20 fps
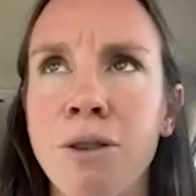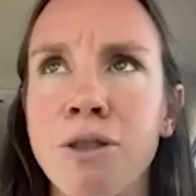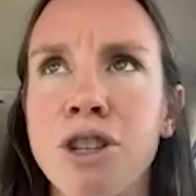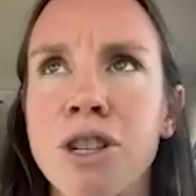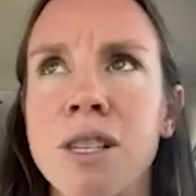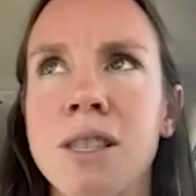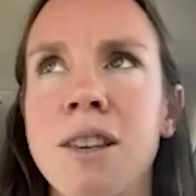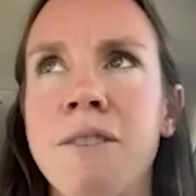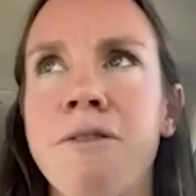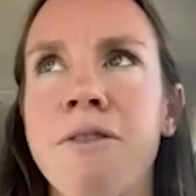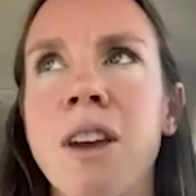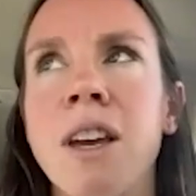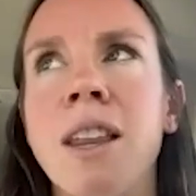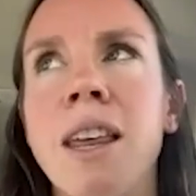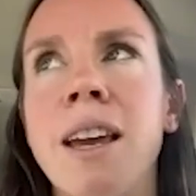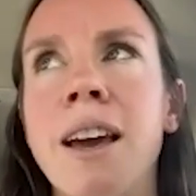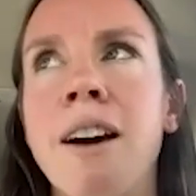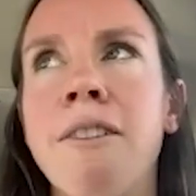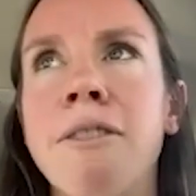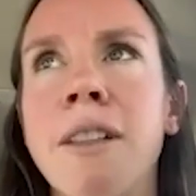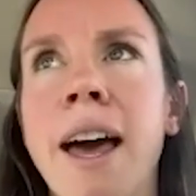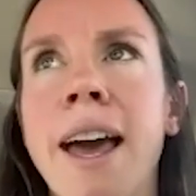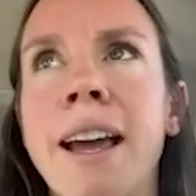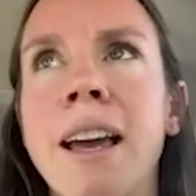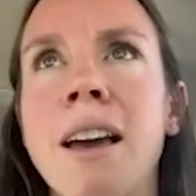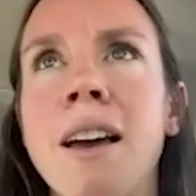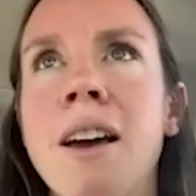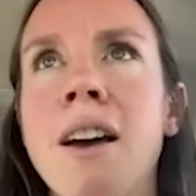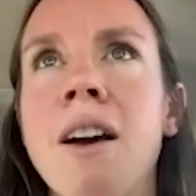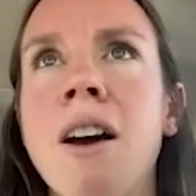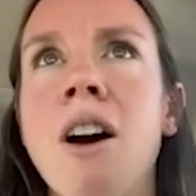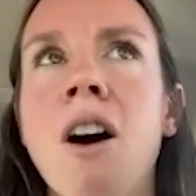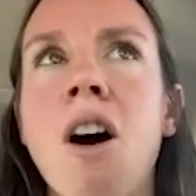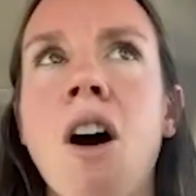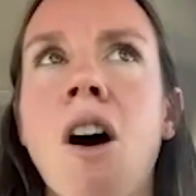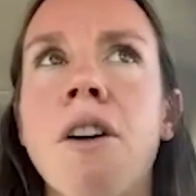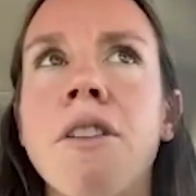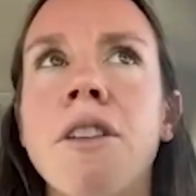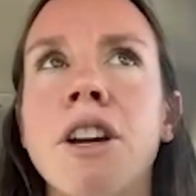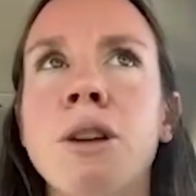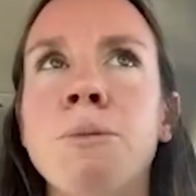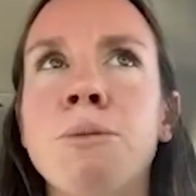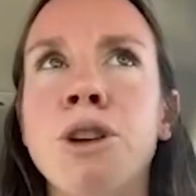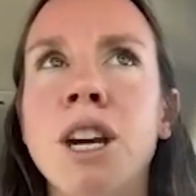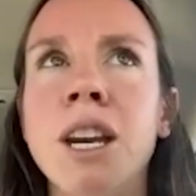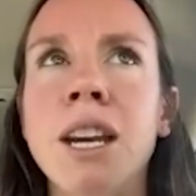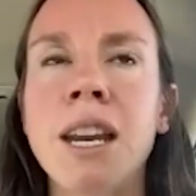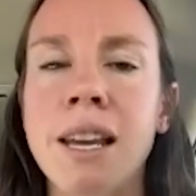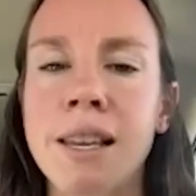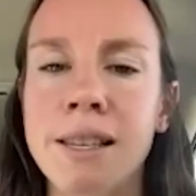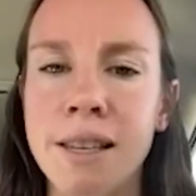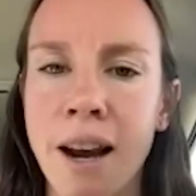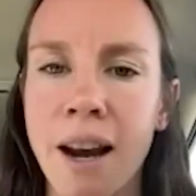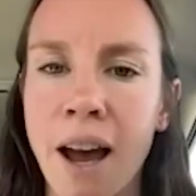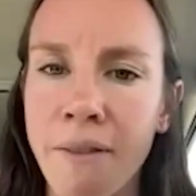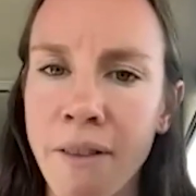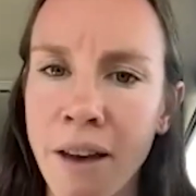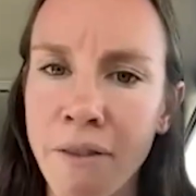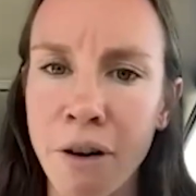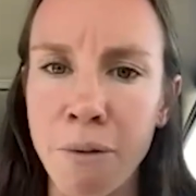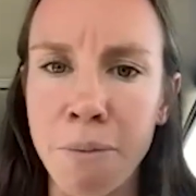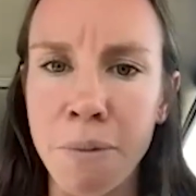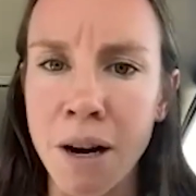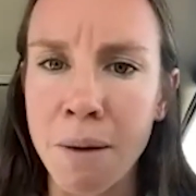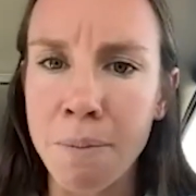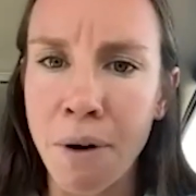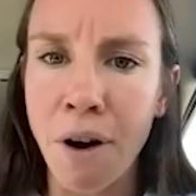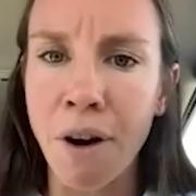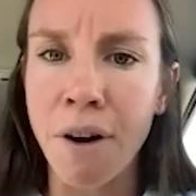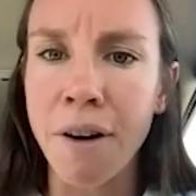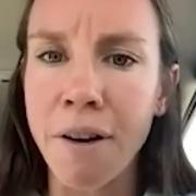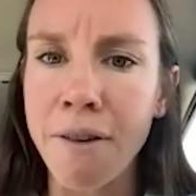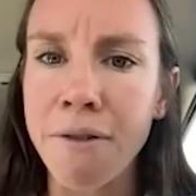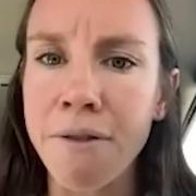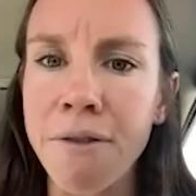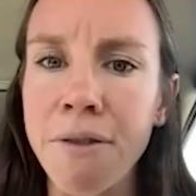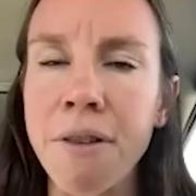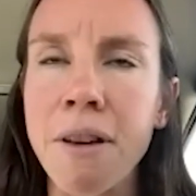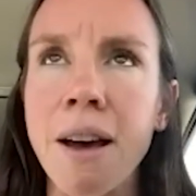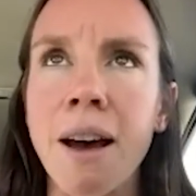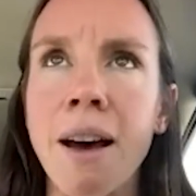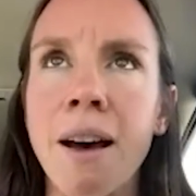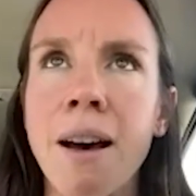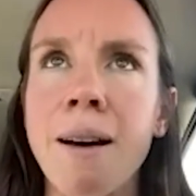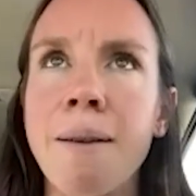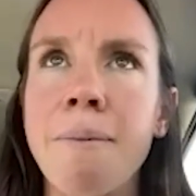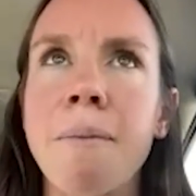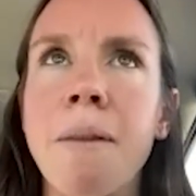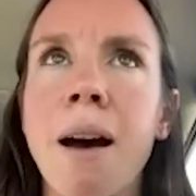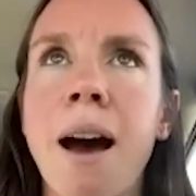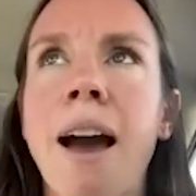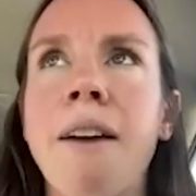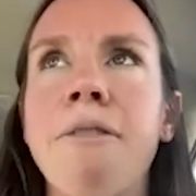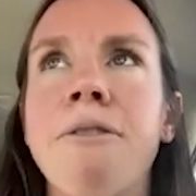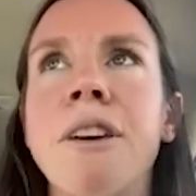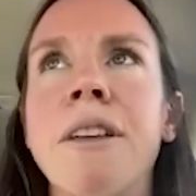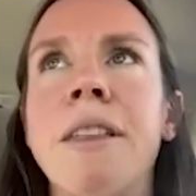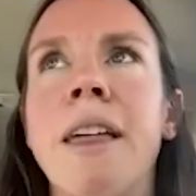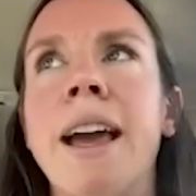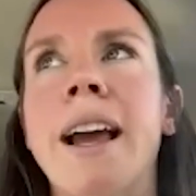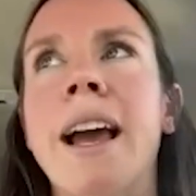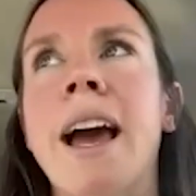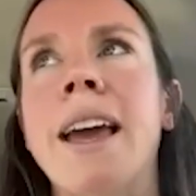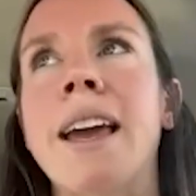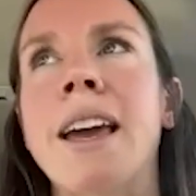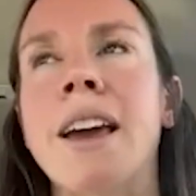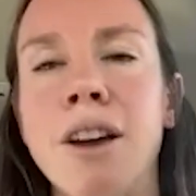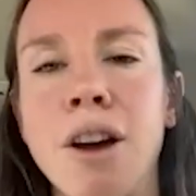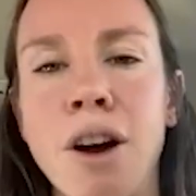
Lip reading: just the feeling of like all the communities that I've ever been a part of, I feel like I can